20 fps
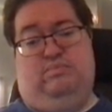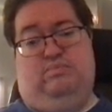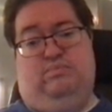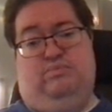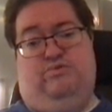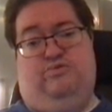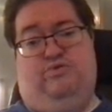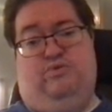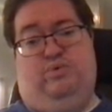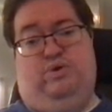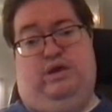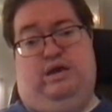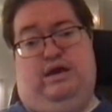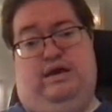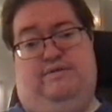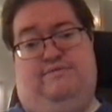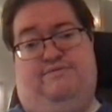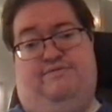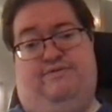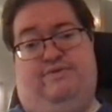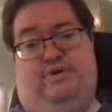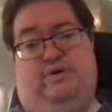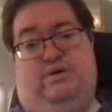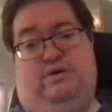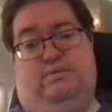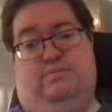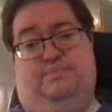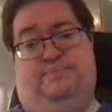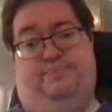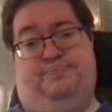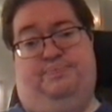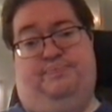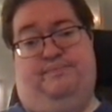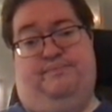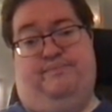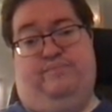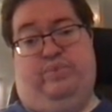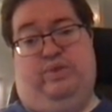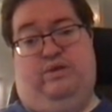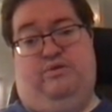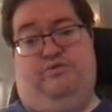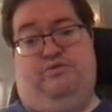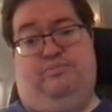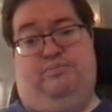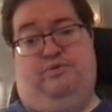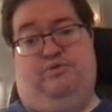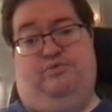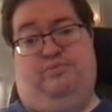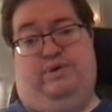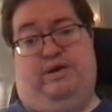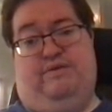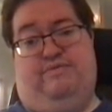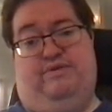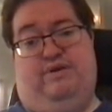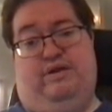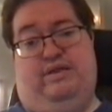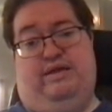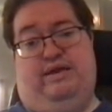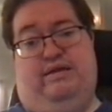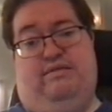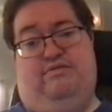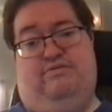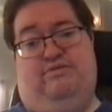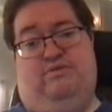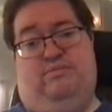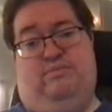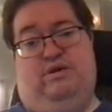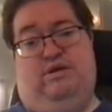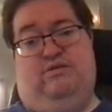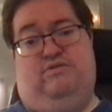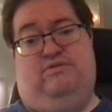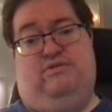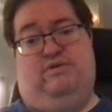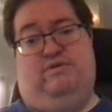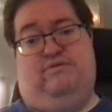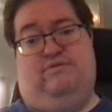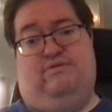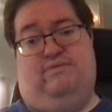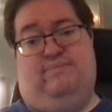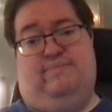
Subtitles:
So we have, suppose we have the identity matrix,